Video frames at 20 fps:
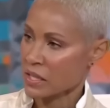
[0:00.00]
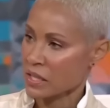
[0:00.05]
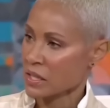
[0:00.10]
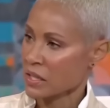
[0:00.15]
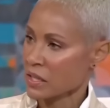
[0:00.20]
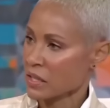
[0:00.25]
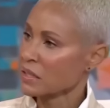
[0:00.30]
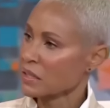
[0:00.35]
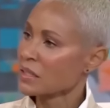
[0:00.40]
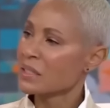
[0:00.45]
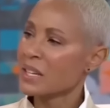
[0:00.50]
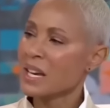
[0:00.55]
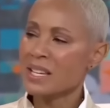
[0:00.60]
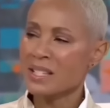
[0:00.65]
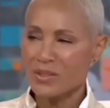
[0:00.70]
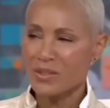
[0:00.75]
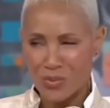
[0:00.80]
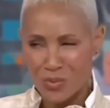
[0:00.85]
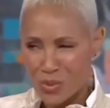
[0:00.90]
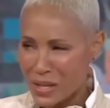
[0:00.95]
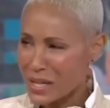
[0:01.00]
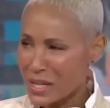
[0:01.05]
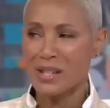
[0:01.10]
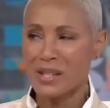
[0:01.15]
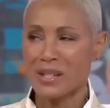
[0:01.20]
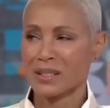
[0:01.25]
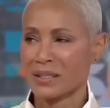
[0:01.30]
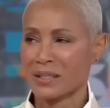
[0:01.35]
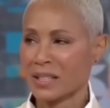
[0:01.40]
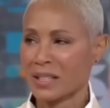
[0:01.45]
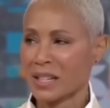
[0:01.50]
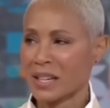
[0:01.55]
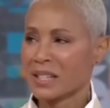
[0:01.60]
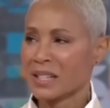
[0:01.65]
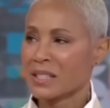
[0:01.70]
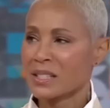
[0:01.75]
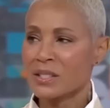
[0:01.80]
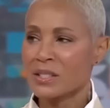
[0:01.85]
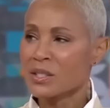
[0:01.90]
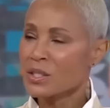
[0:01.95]
real. That's real, right? Mm-hmm.
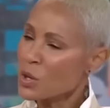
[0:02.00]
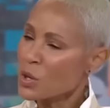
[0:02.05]
There's no